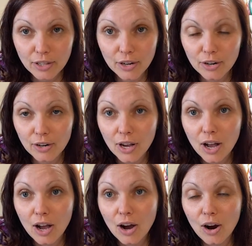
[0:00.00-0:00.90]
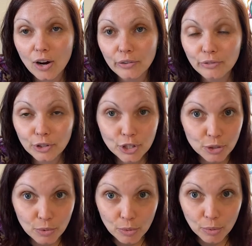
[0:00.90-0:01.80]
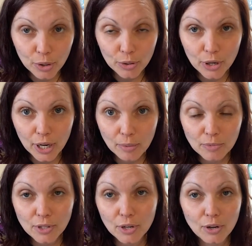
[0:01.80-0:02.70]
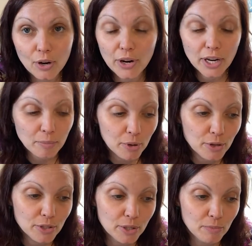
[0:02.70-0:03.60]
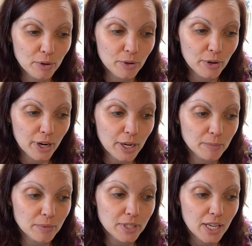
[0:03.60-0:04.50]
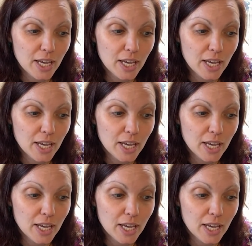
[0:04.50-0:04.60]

There are virtual programs, there are in-person programs.